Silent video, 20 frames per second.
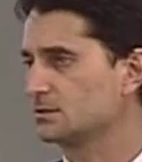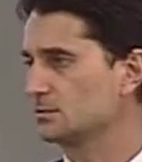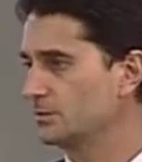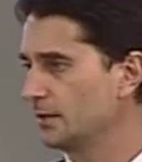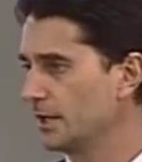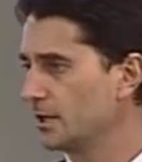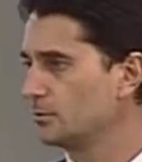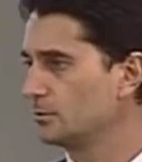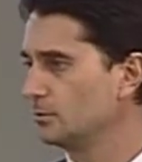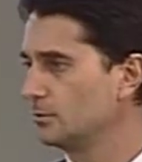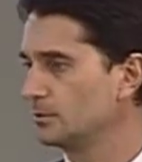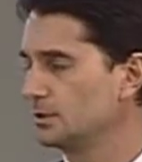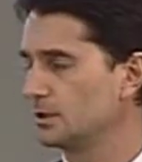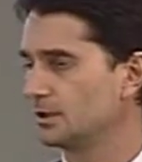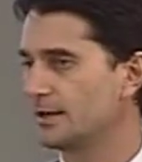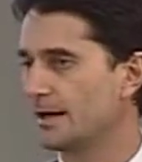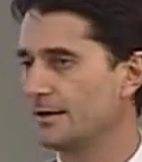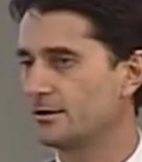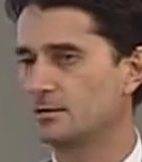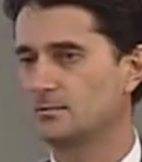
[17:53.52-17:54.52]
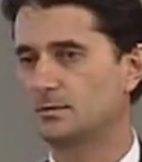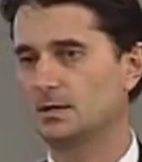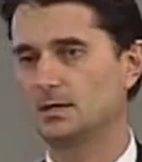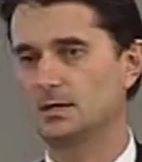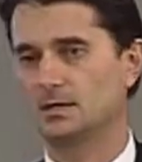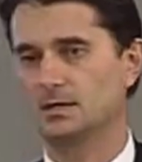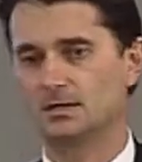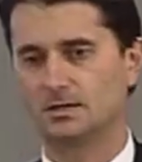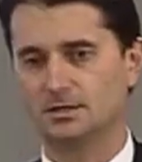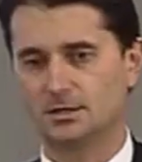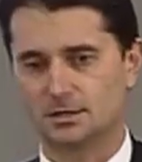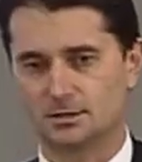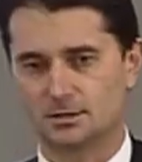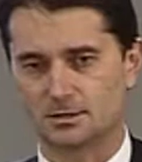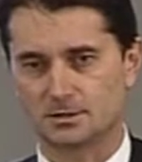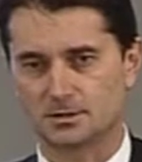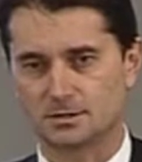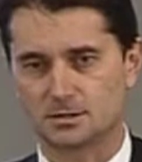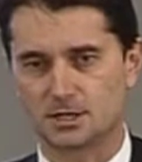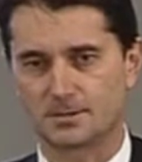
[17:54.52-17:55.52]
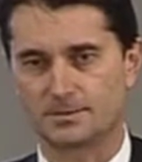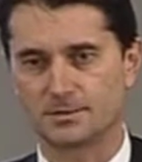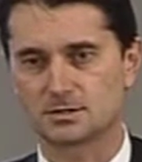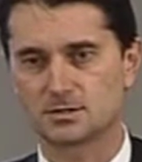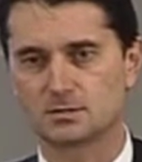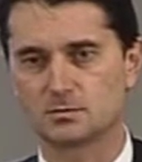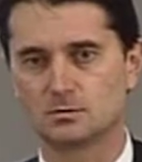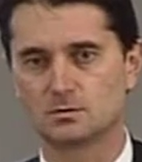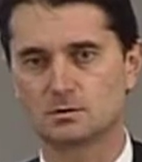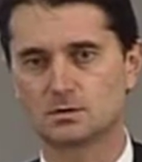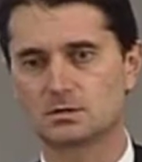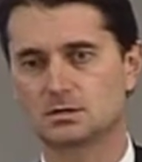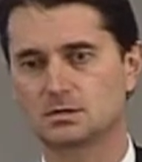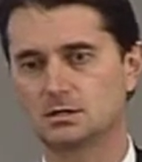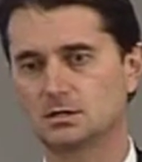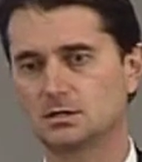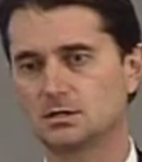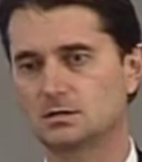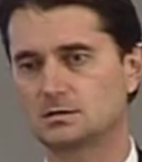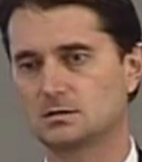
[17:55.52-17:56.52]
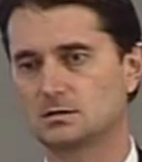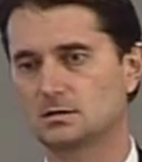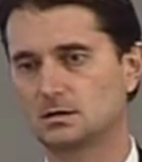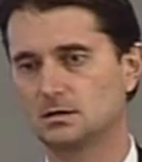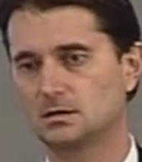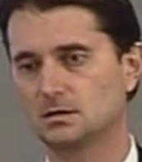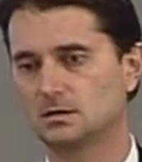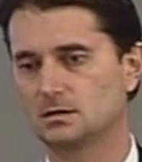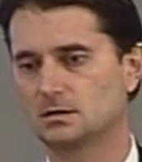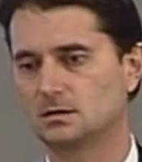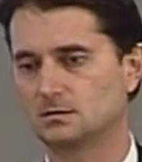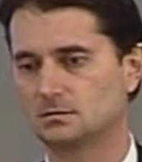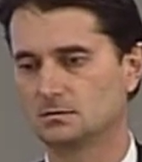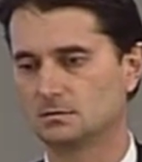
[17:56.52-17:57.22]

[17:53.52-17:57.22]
Exhibitions, films, and books should be